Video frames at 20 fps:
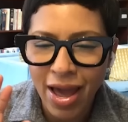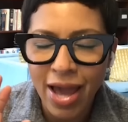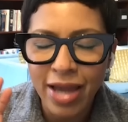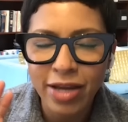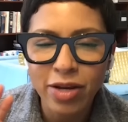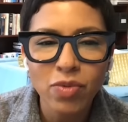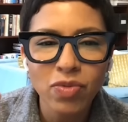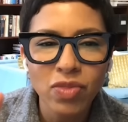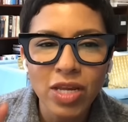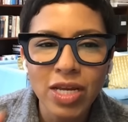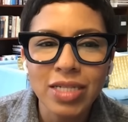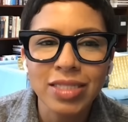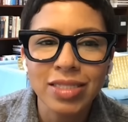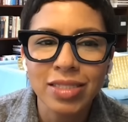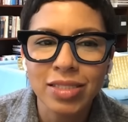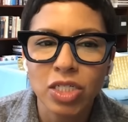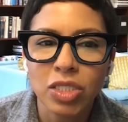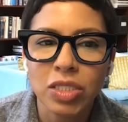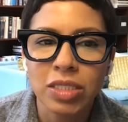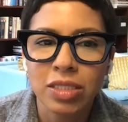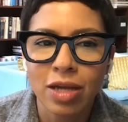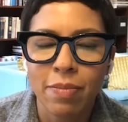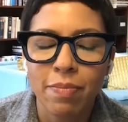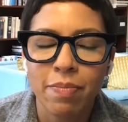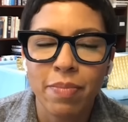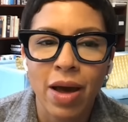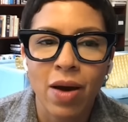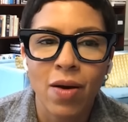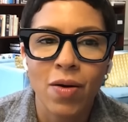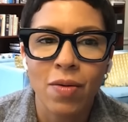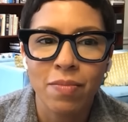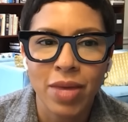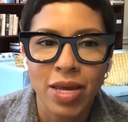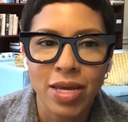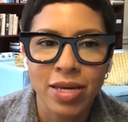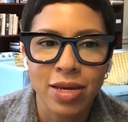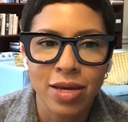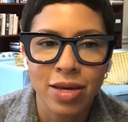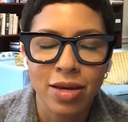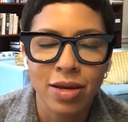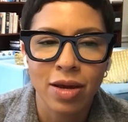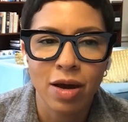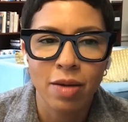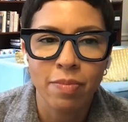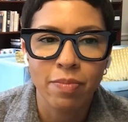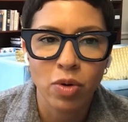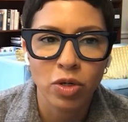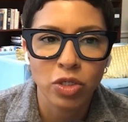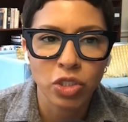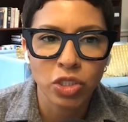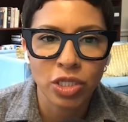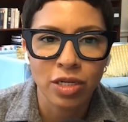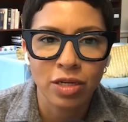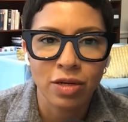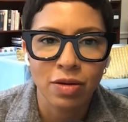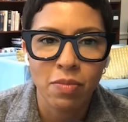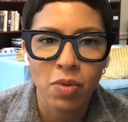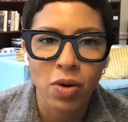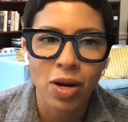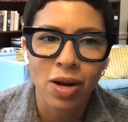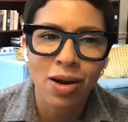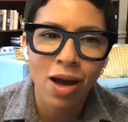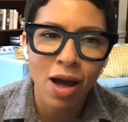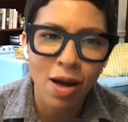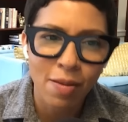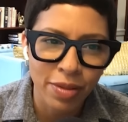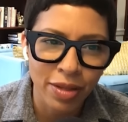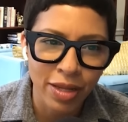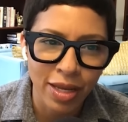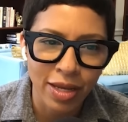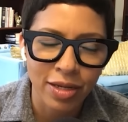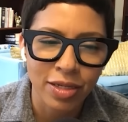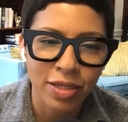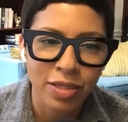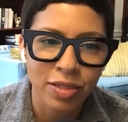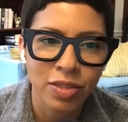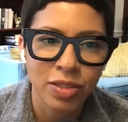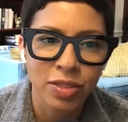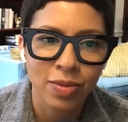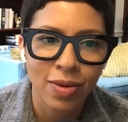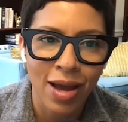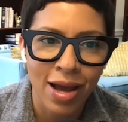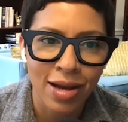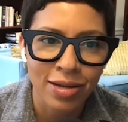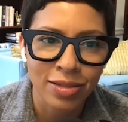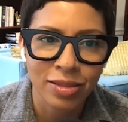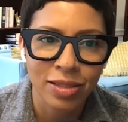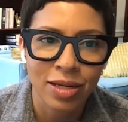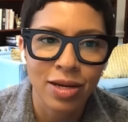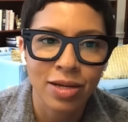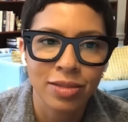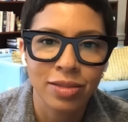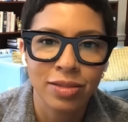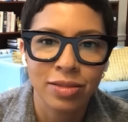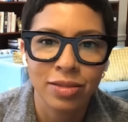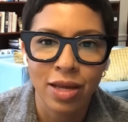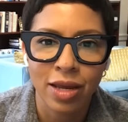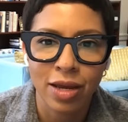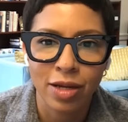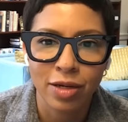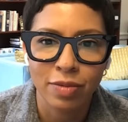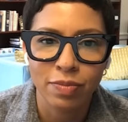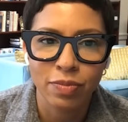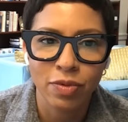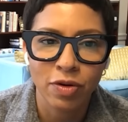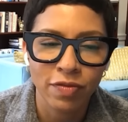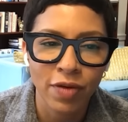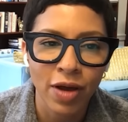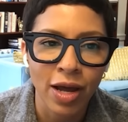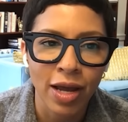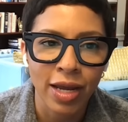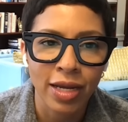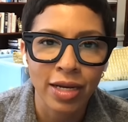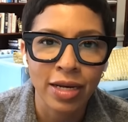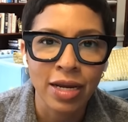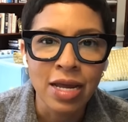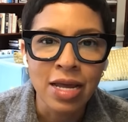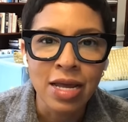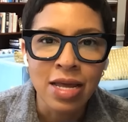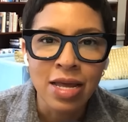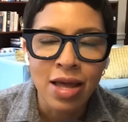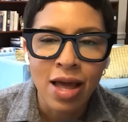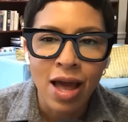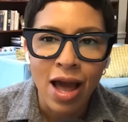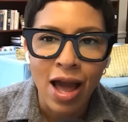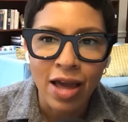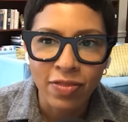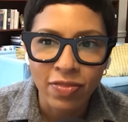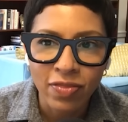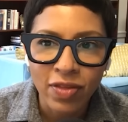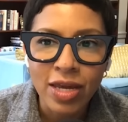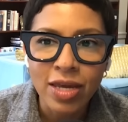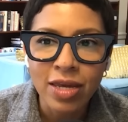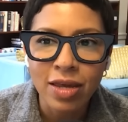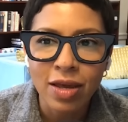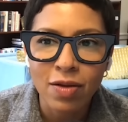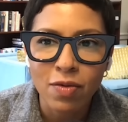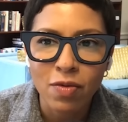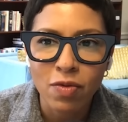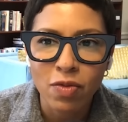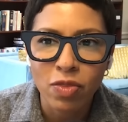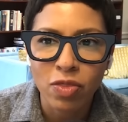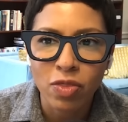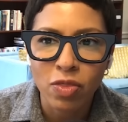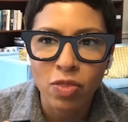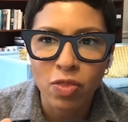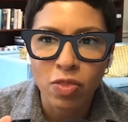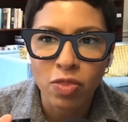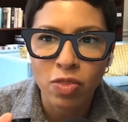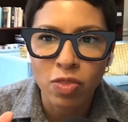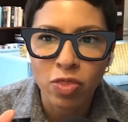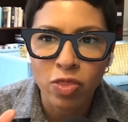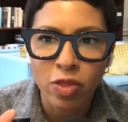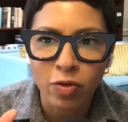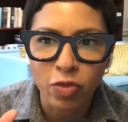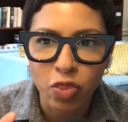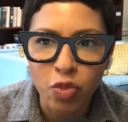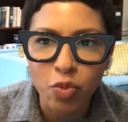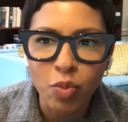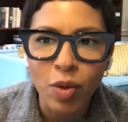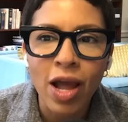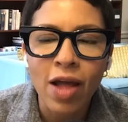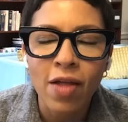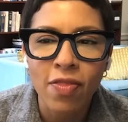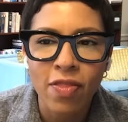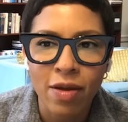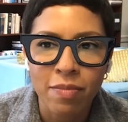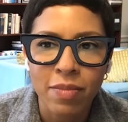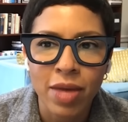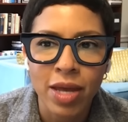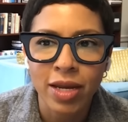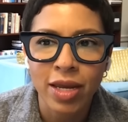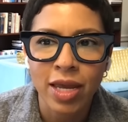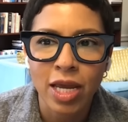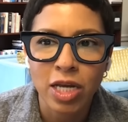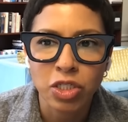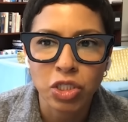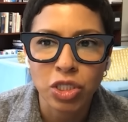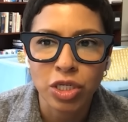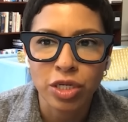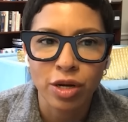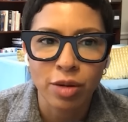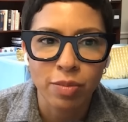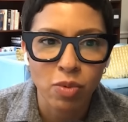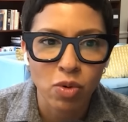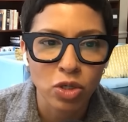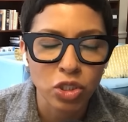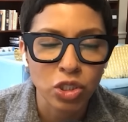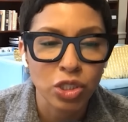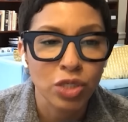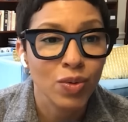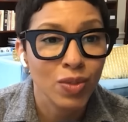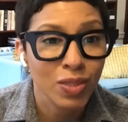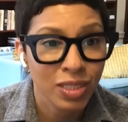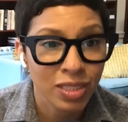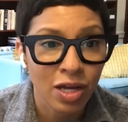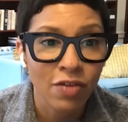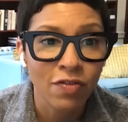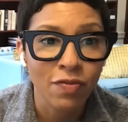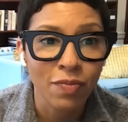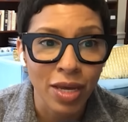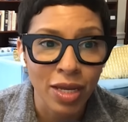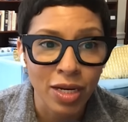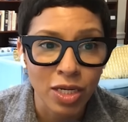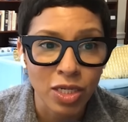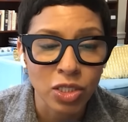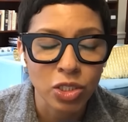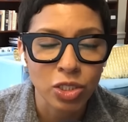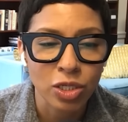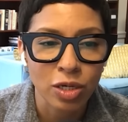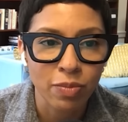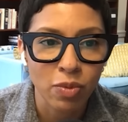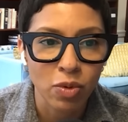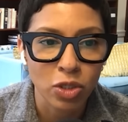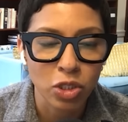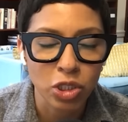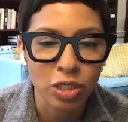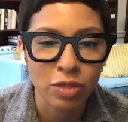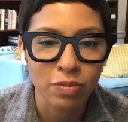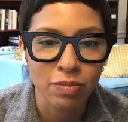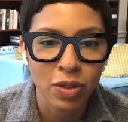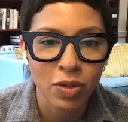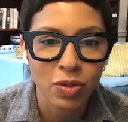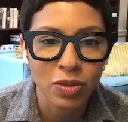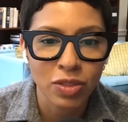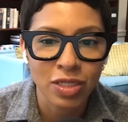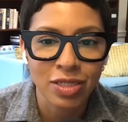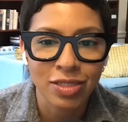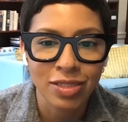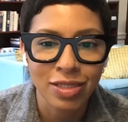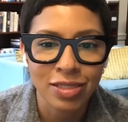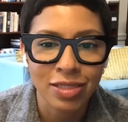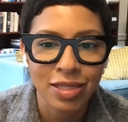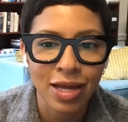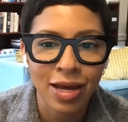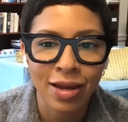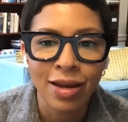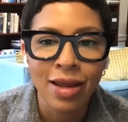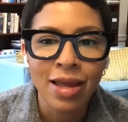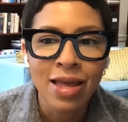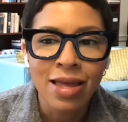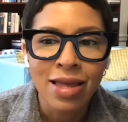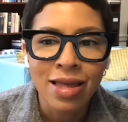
I don't think it's just about making abortion more complicated to access and provide. I think the threat that medication abortion or self-managed abortion poses is that